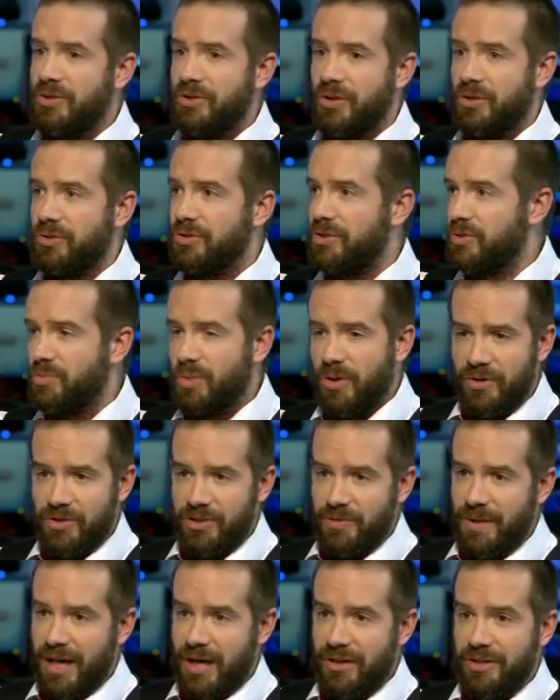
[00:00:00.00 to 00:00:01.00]
doctors, worries
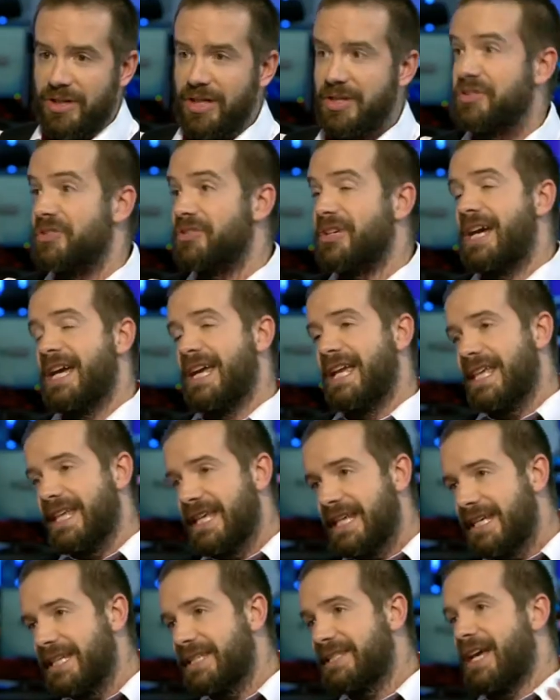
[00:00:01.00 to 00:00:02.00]
about nurses?
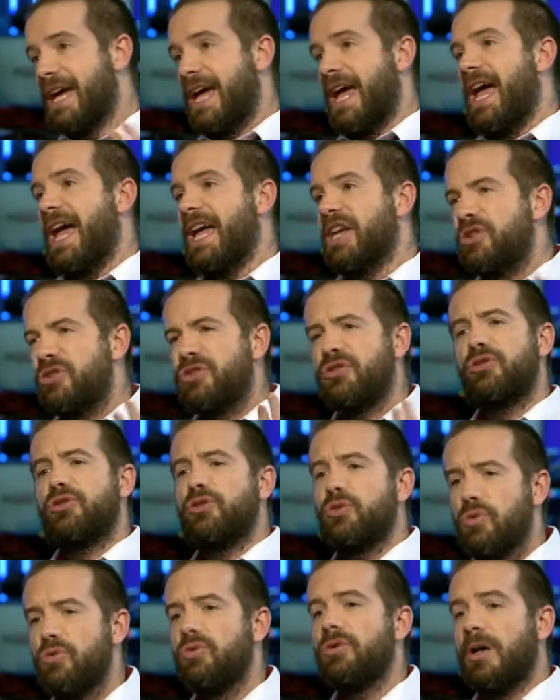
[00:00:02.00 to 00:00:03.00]
It is a
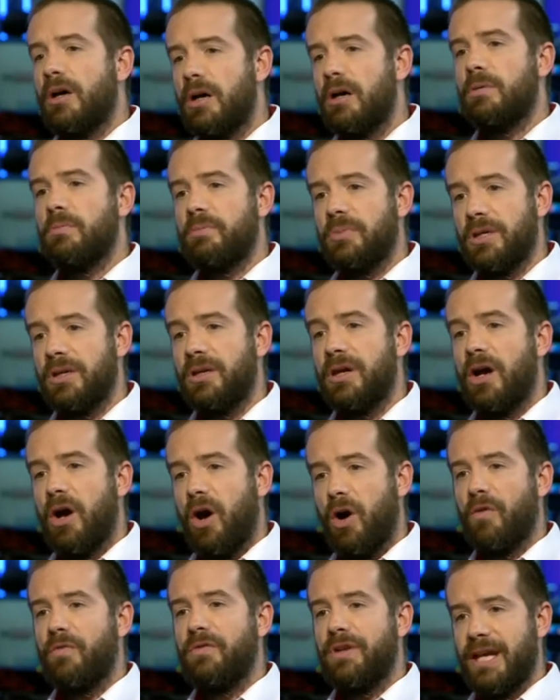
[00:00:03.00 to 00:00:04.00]
tsunami
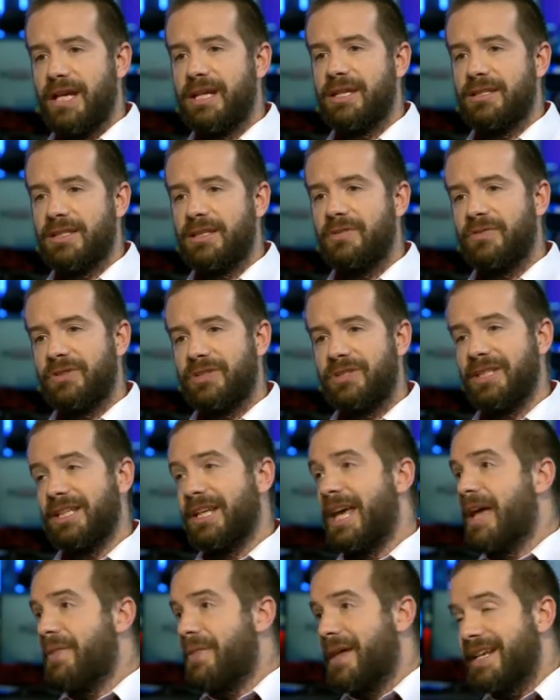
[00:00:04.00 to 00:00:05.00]
of negativity
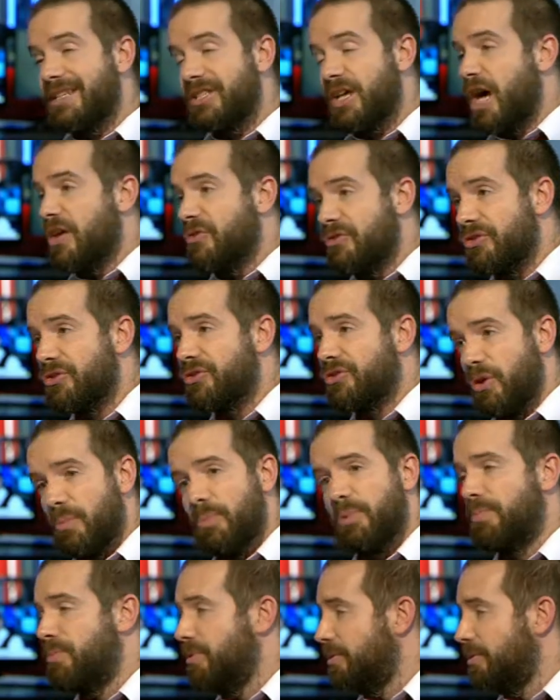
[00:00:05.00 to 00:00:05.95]
that is unstoppable.